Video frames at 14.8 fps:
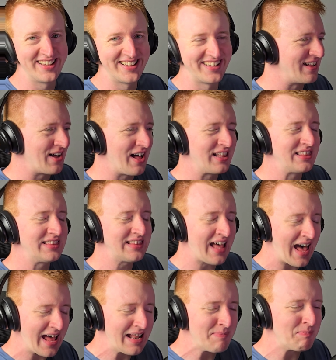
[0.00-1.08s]
A
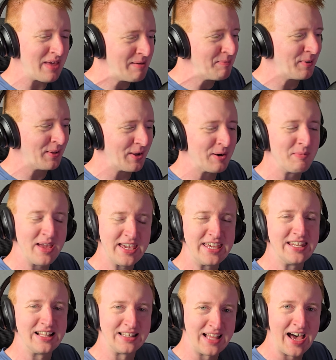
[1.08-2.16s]
lot of people are
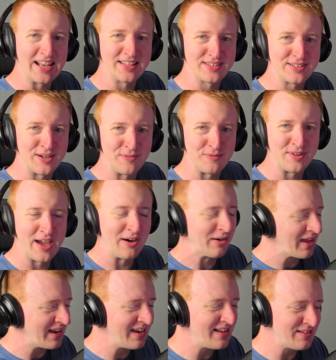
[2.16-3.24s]
making a lot of stuff now,
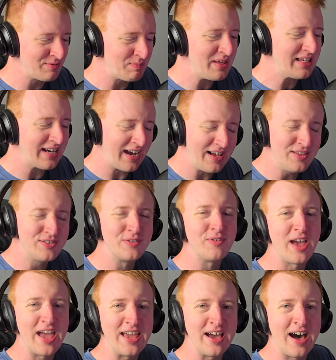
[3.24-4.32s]
and it is because of
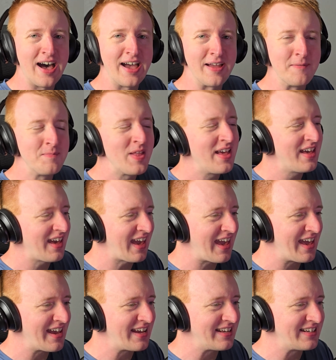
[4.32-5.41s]
AI.
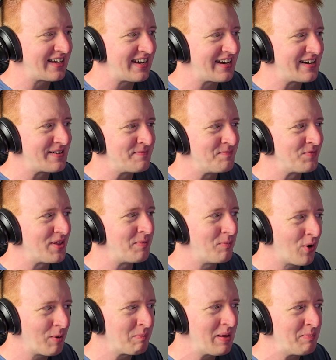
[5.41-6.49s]
And the
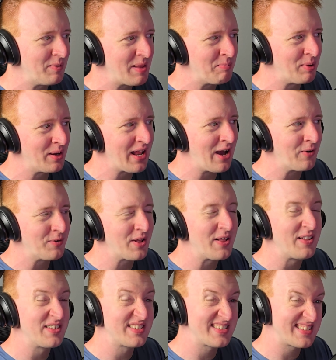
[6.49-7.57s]
more people that put out
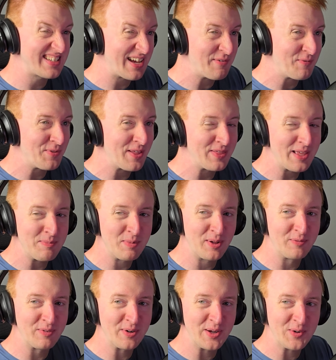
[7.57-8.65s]
stuff that they
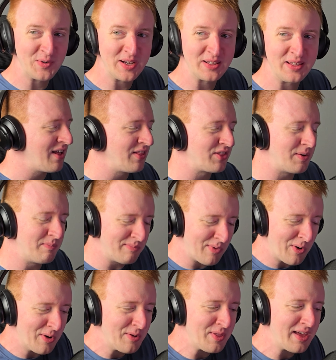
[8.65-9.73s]
build very quickly, the
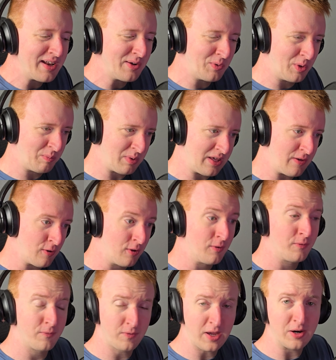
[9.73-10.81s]
more that it will be
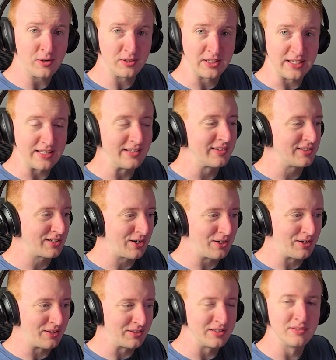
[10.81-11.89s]
fairly
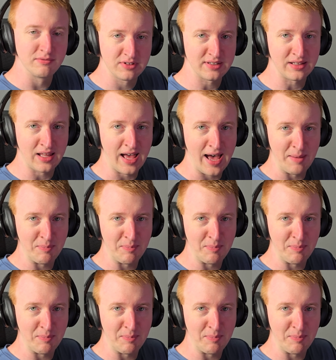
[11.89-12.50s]
called slop.